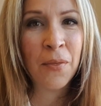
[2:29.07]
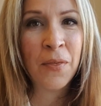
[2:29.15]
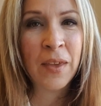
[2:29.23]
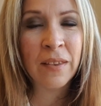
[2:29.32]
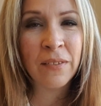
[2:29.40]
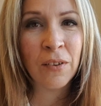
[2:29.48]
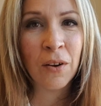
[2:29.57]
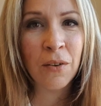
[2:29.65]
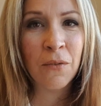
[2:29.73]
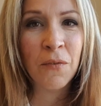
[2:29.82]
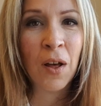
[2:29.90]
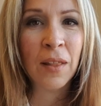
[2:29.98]
things
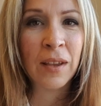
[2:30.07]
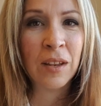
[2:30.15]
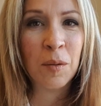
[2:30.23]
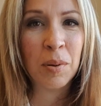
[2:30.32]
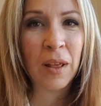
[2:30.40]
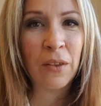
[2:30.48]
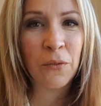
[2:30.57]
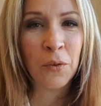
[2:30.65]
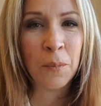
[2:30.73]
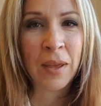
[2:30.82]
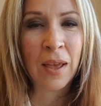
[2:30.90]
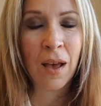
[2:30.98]
started falling into place
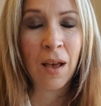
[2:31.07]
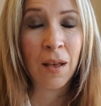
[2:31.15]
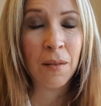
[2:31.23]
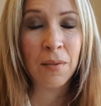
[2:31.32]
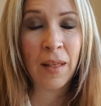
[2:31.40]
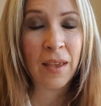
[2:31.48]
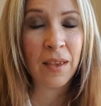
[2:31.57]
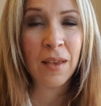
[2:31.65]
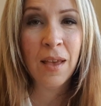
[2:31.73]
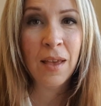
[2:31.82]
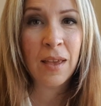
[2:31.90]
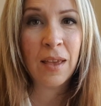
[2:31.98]
for me like
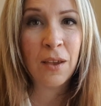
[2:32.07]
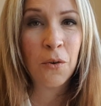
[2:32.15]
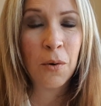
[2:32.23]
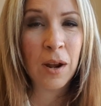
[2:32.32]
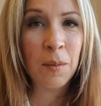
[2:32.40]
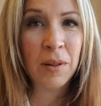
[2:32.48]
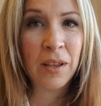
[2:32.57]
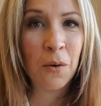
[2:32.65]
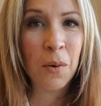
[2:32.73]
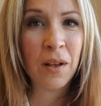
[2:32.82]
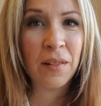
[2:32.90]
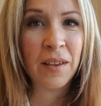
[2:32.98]
incredibly
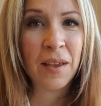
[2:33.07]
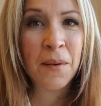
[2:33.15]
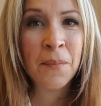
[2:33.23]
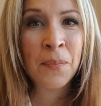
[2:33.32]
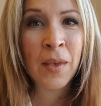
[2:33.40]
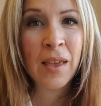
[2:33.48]
quickly.